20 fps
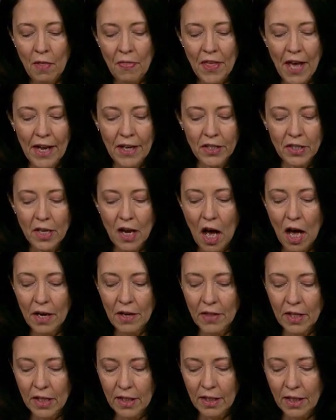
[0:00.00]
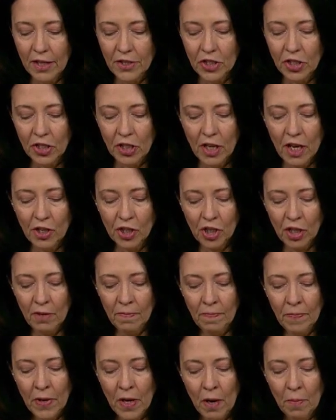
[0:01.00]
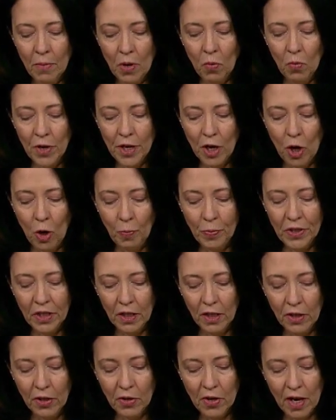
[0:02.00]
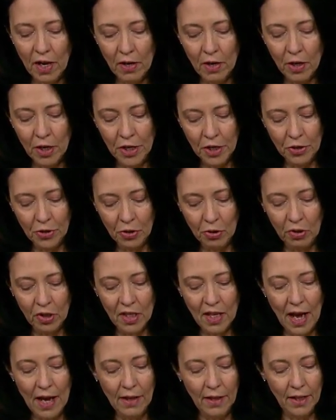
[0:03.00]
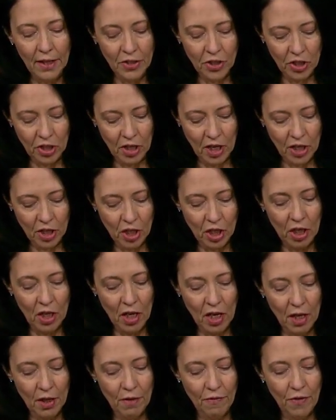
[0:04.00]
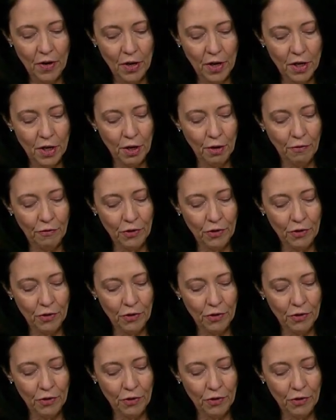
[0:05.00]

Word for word: That is not in this legislation, but we hope to introduce that legislation in the very near